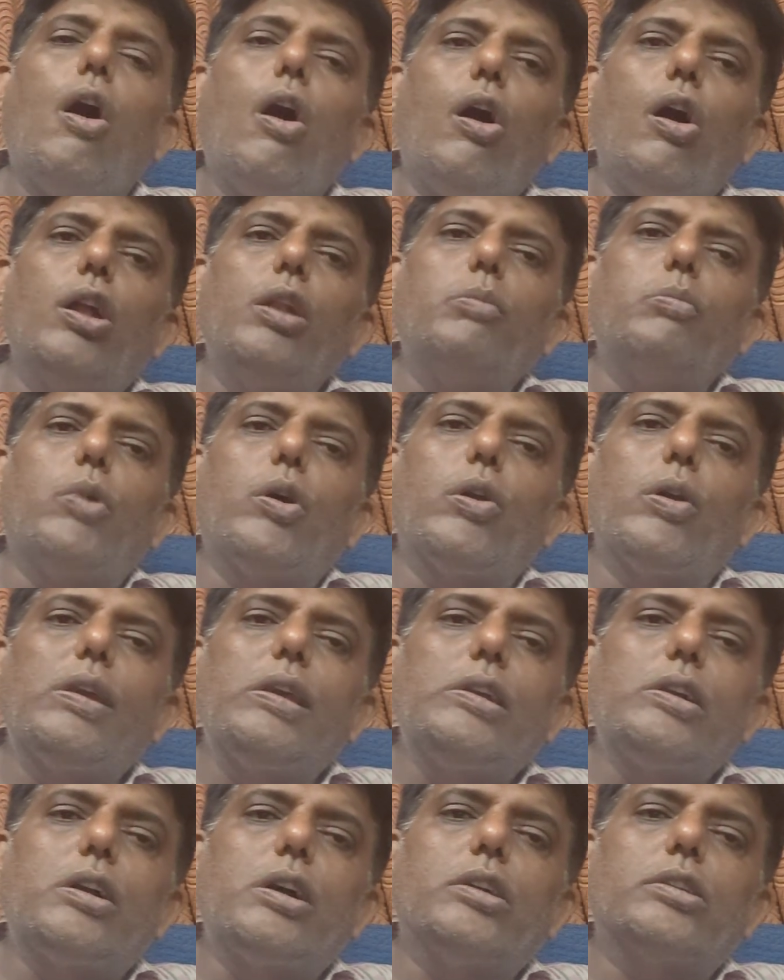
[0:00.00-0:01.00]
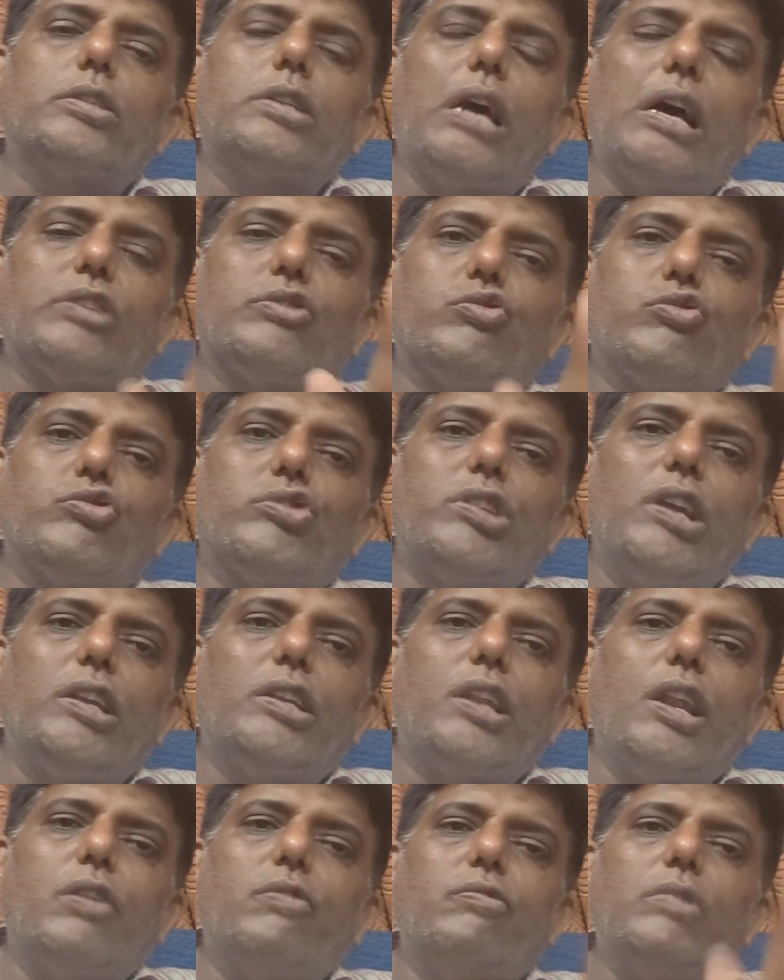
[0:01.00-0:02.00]
All borrowing cost
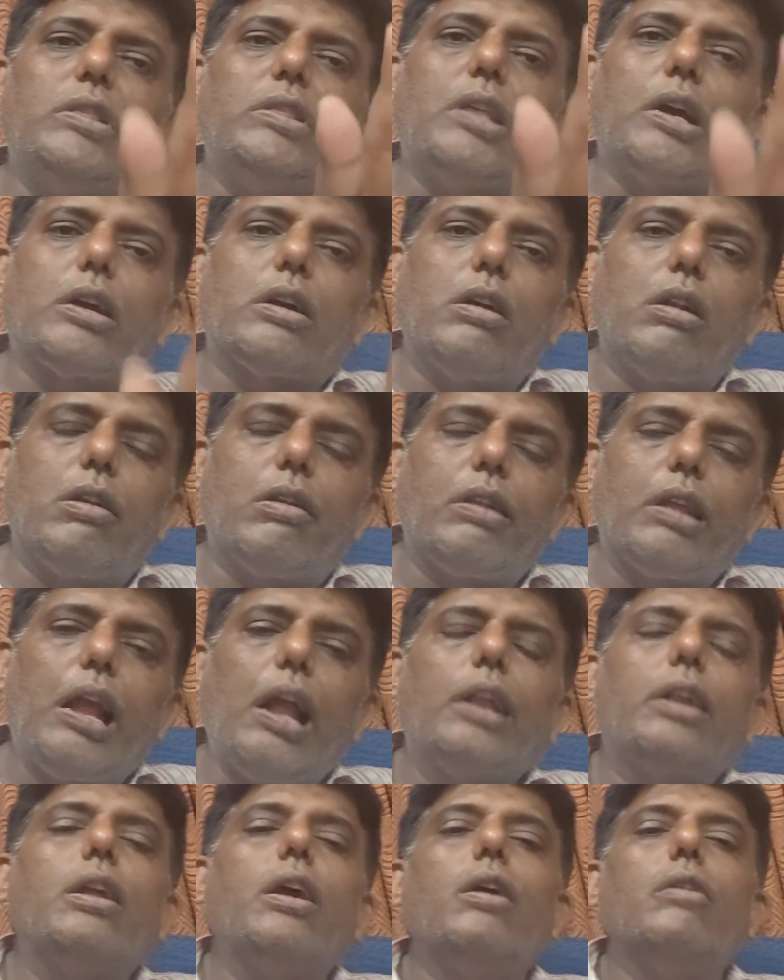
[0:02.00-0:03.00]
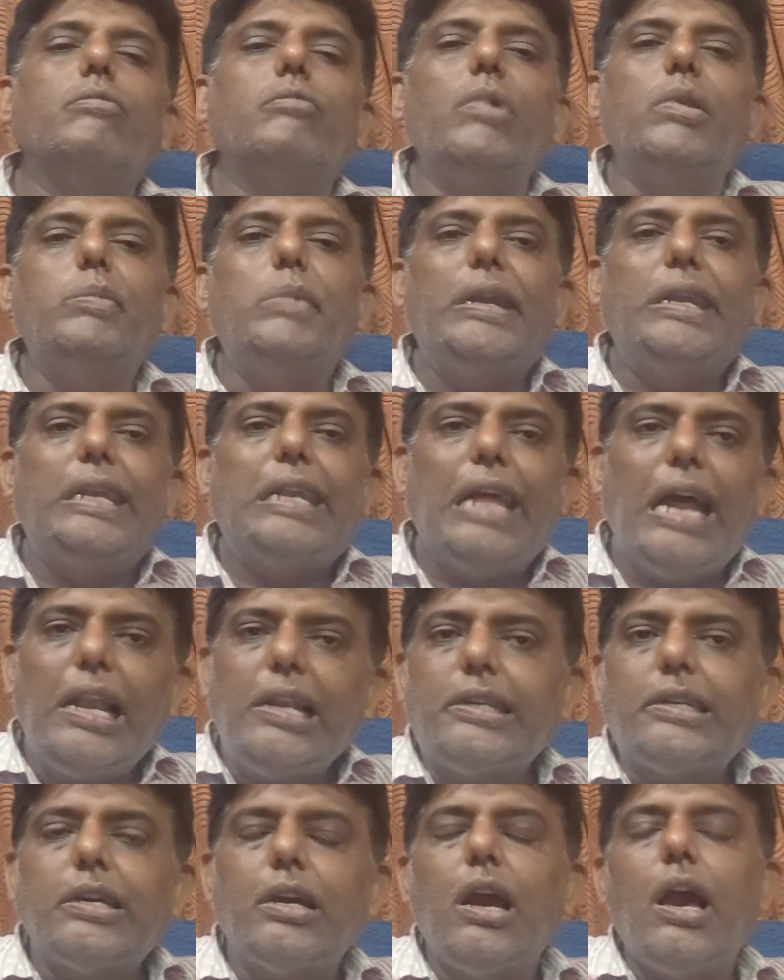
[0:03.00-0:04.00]
associated with the contract will be
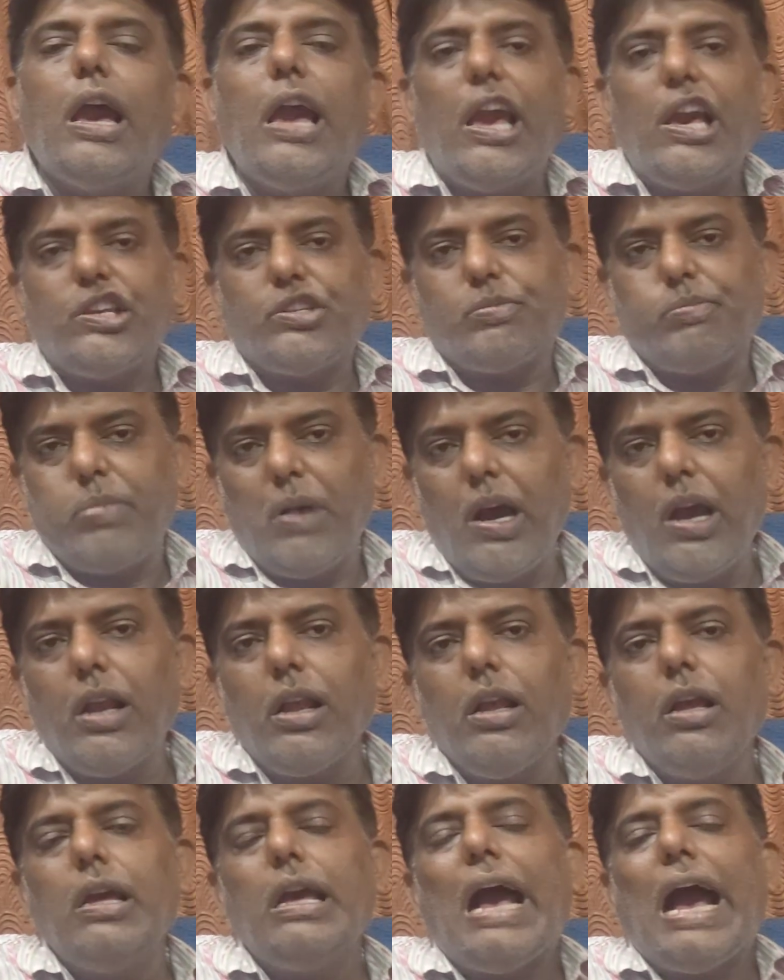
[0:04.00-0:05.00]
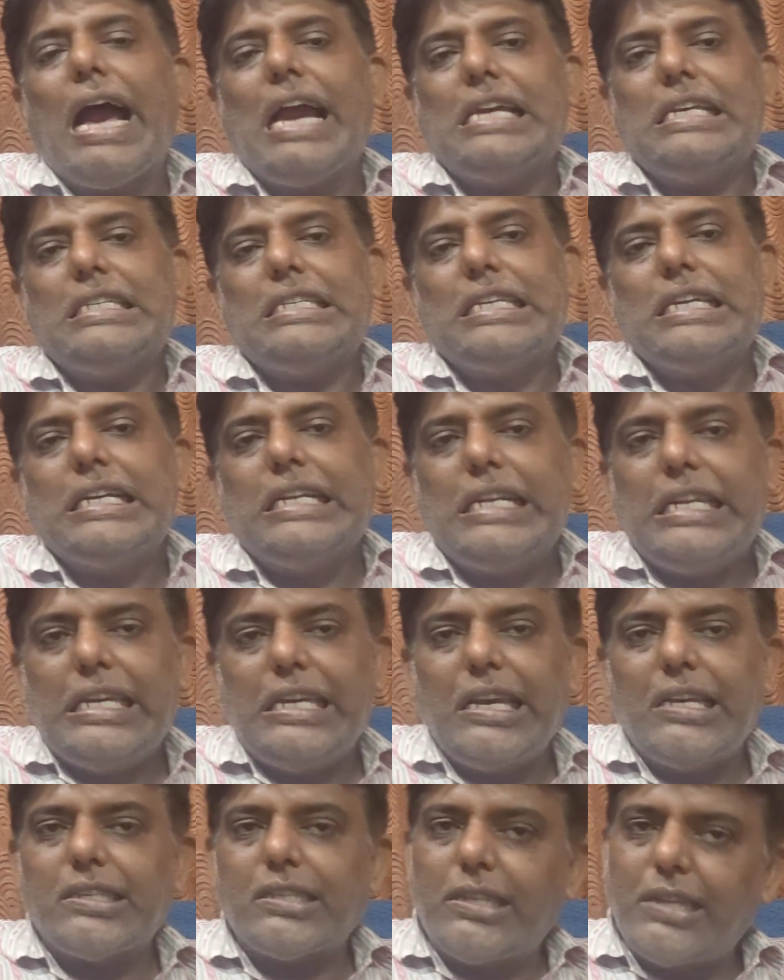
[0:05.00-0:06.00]
dealt as per
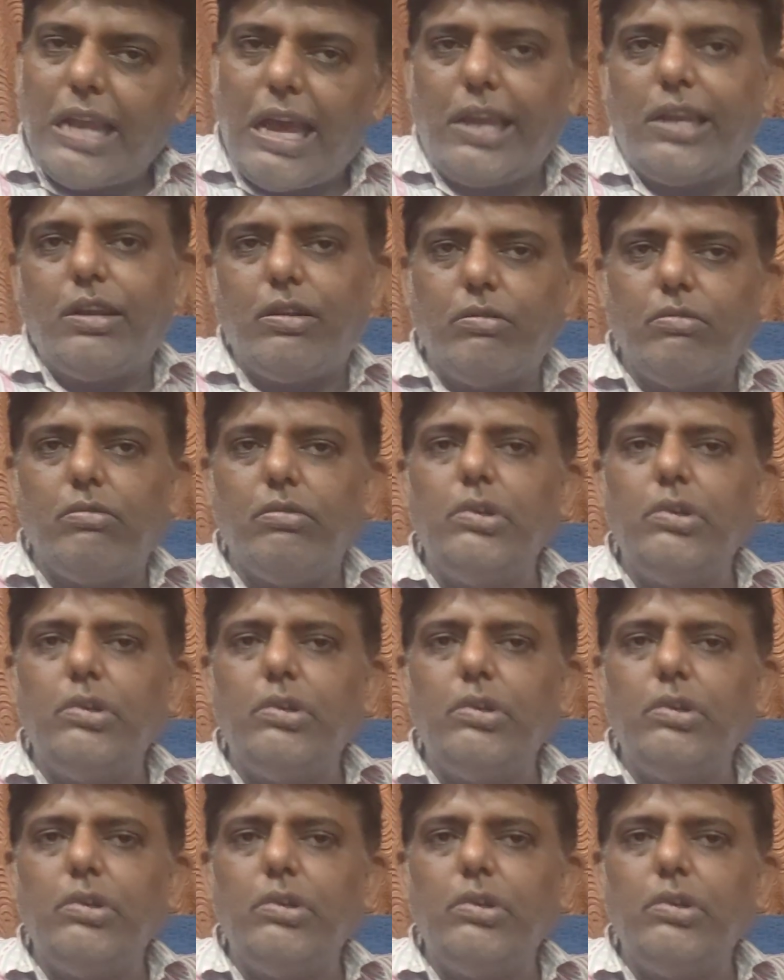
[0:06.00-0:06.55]
ICDS 9,